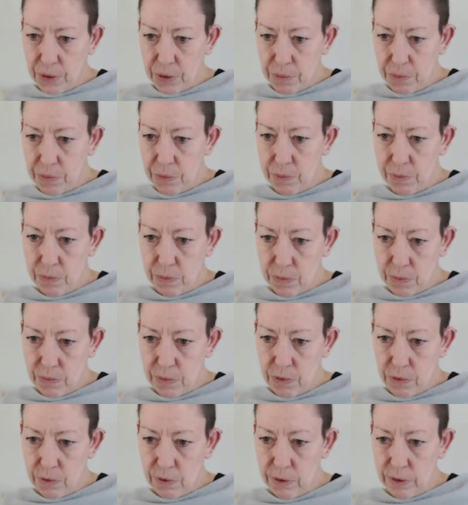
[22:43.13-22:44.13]
put them
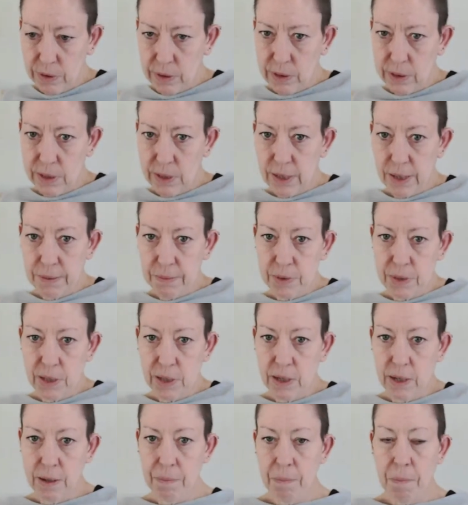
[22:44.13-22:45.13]
all on at the same
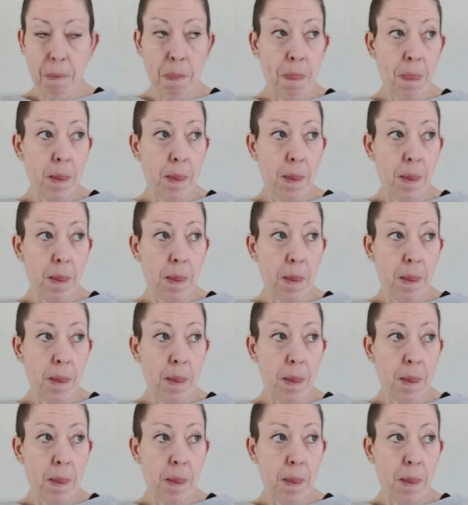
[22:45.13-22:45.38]
time?